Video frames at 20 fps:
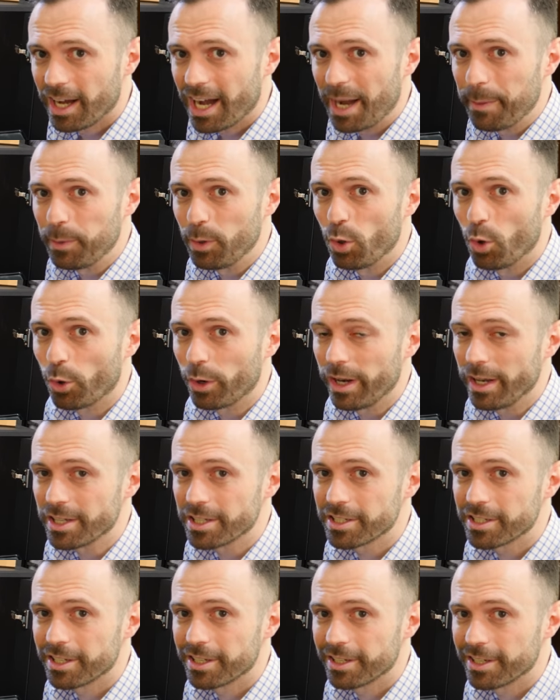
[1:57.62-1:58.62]
I'm an
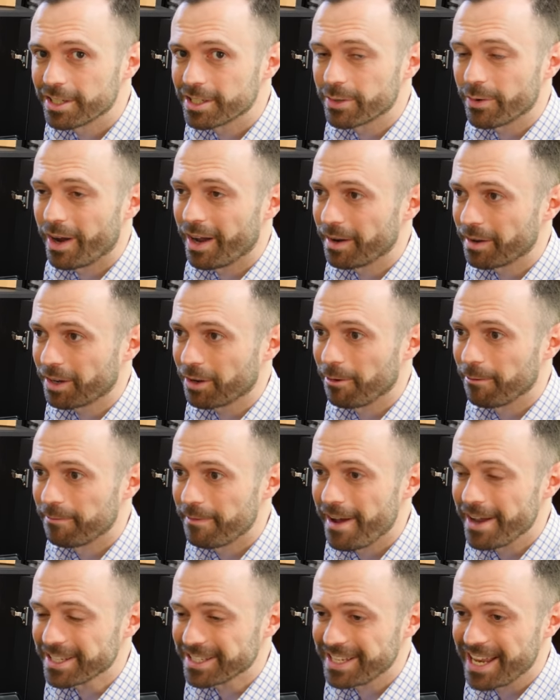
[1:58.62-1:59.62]
organist, so I'd
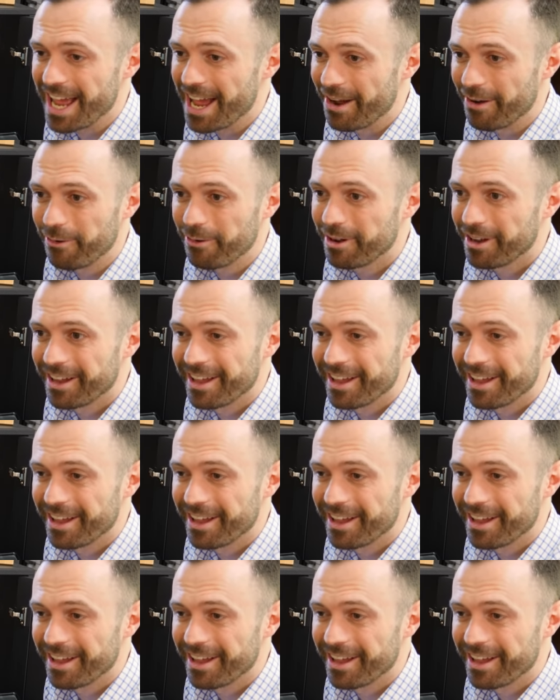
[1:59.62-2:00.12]
confess now